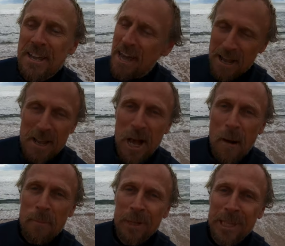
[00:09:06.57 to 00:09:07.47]
get a
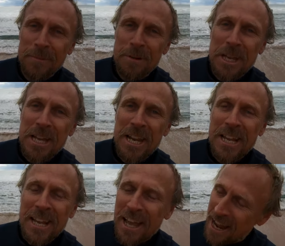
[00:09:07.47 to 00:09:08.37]
couple at the
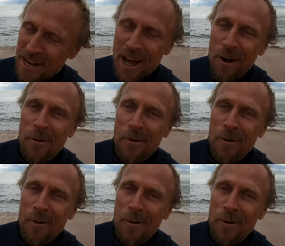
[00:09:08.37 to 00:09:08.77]
beginning and not